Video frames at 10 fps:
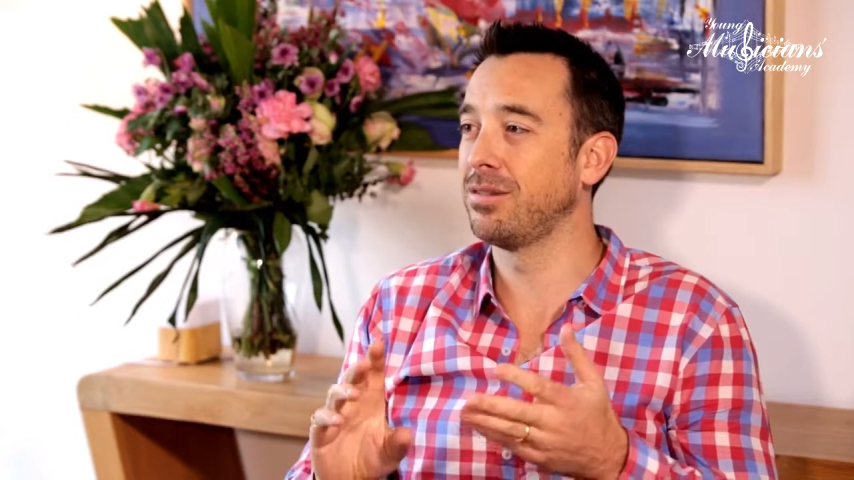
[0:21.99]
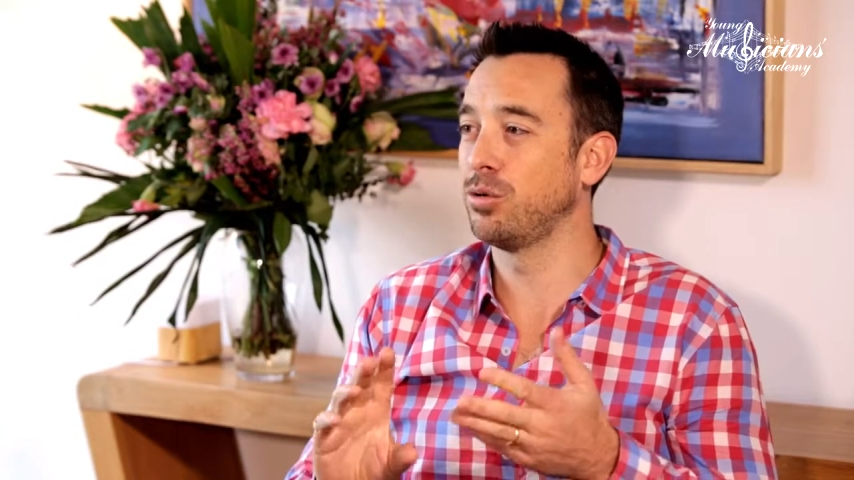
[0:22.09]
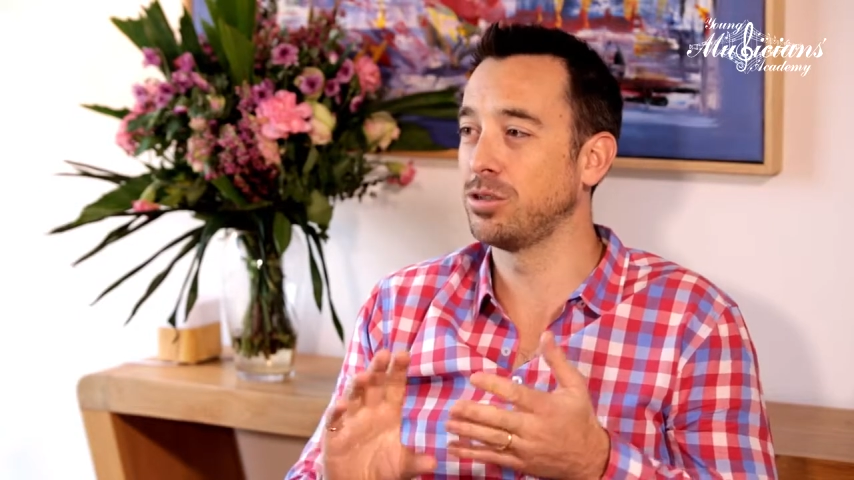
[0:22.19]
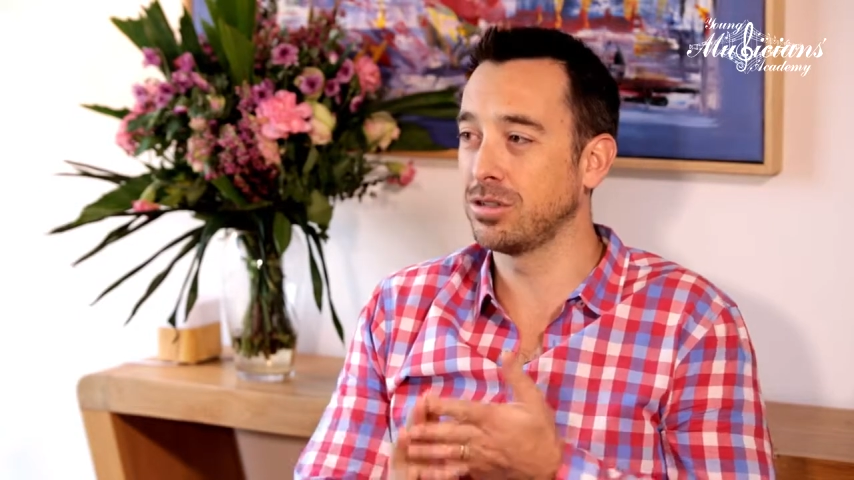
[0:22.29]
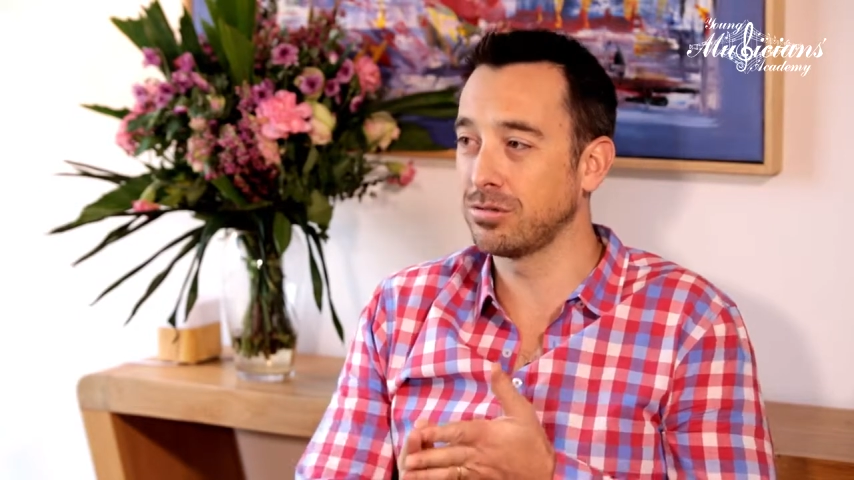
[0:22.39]
the
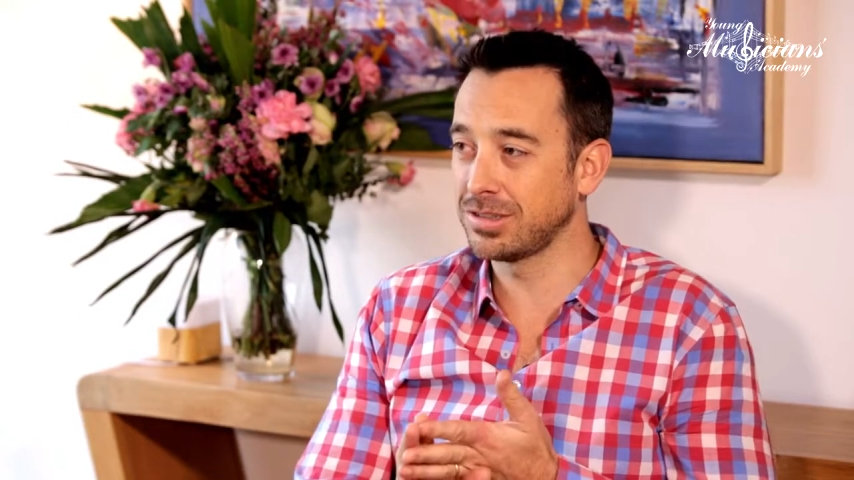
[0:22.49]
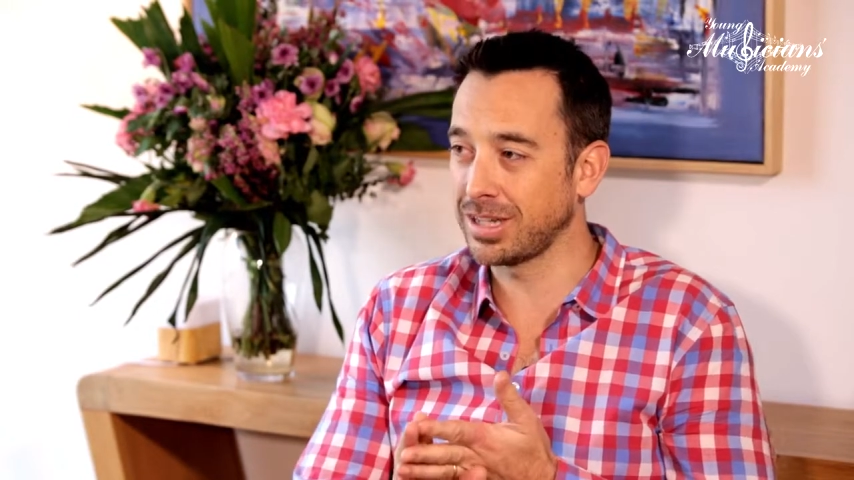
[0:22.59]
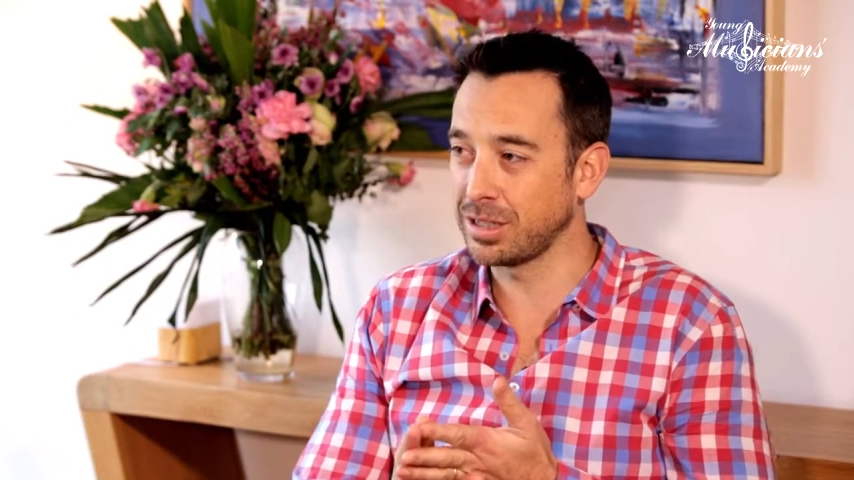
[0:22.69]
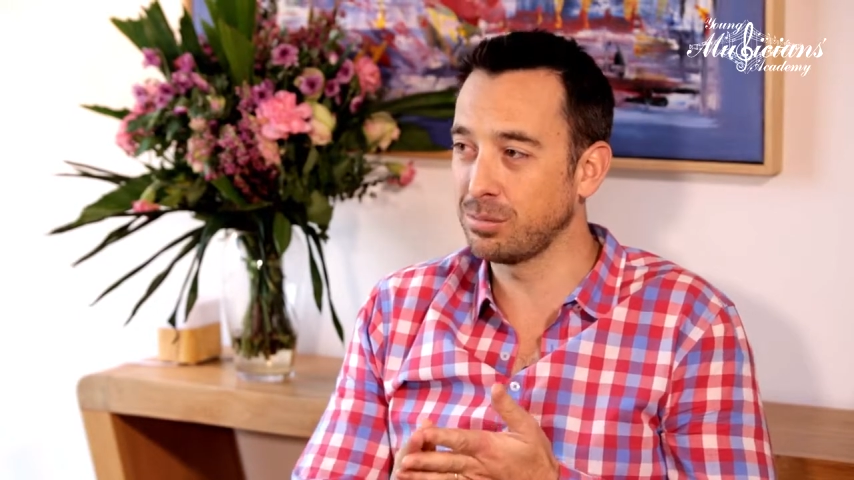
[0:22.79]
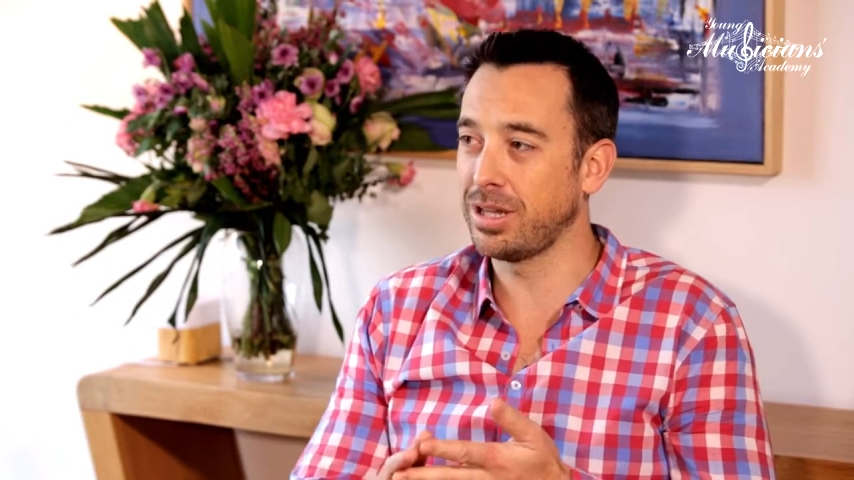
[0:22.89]
more genres
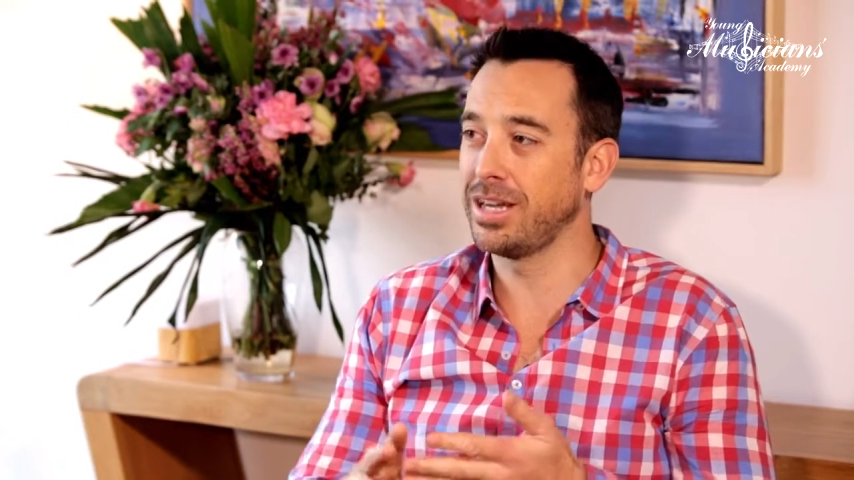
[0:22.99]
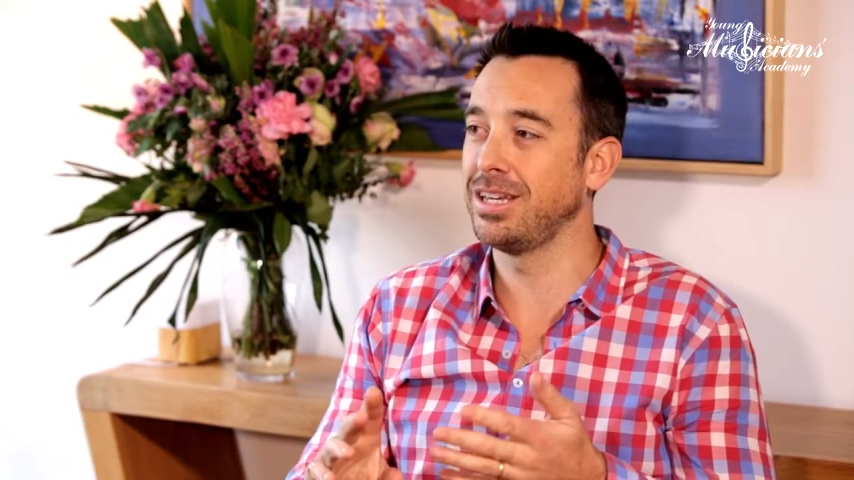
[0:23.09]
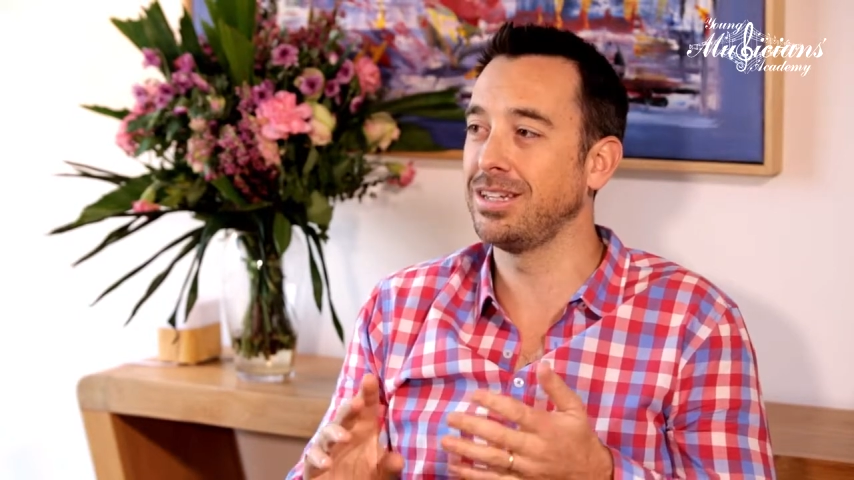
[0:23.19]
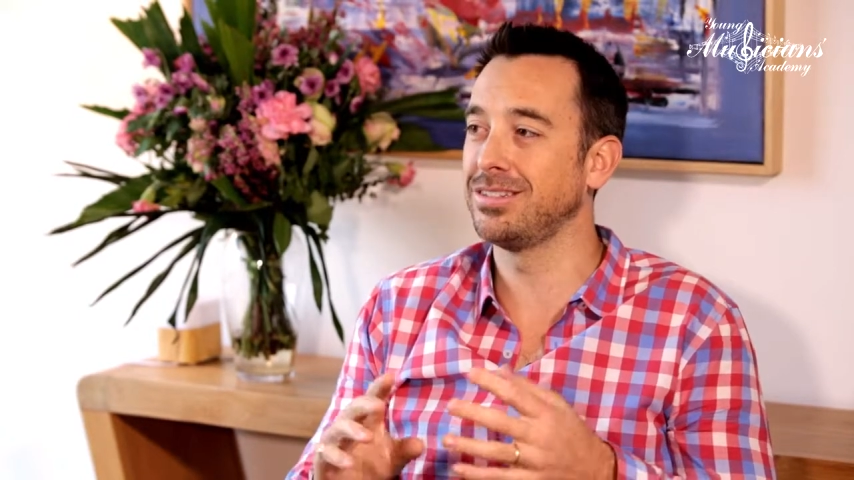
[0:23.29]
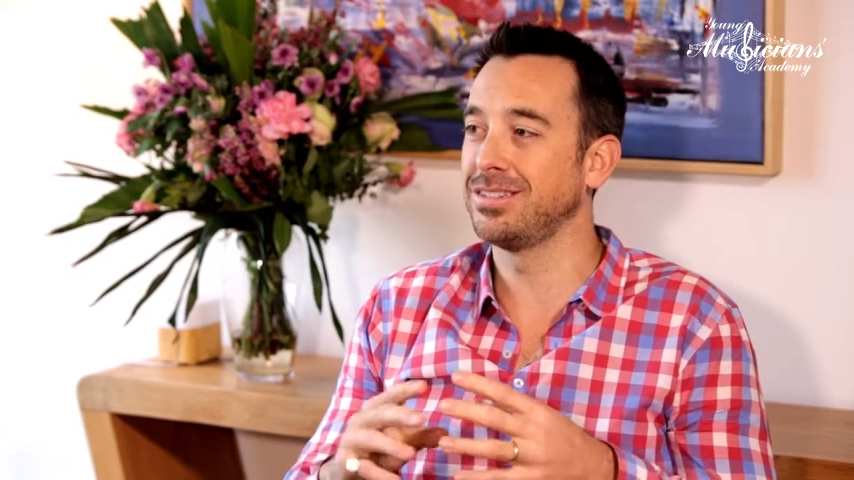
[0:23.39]
they can
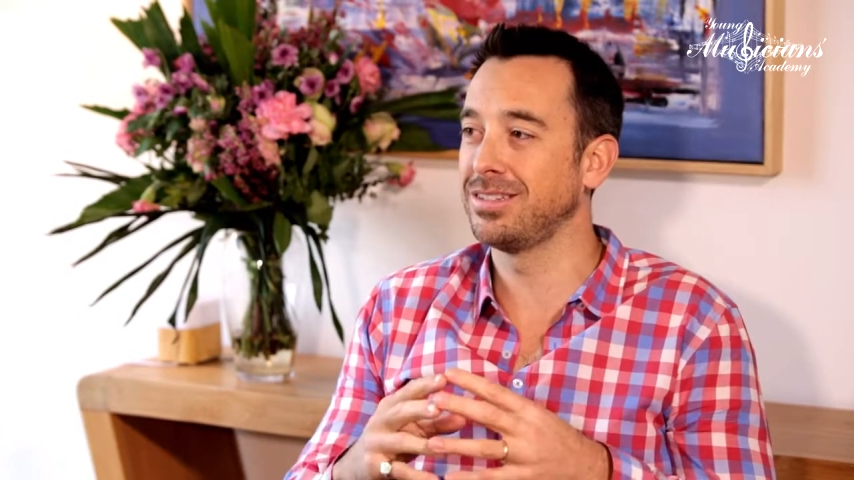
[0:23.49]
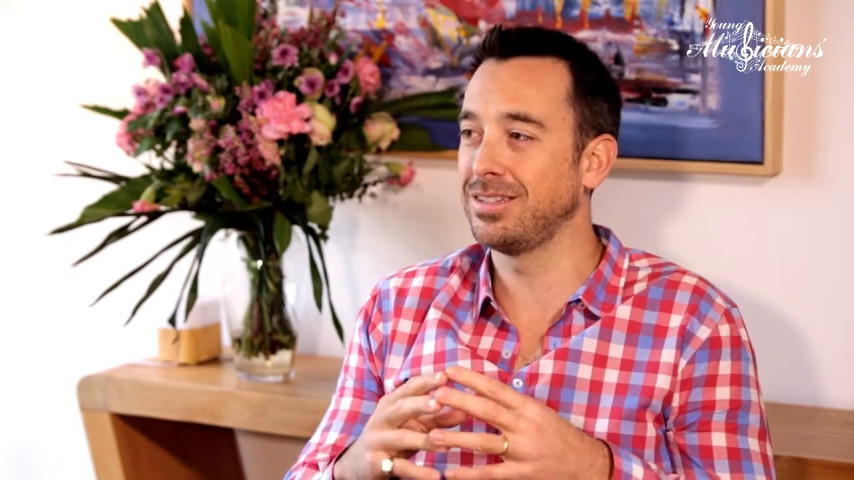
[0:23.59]
play in.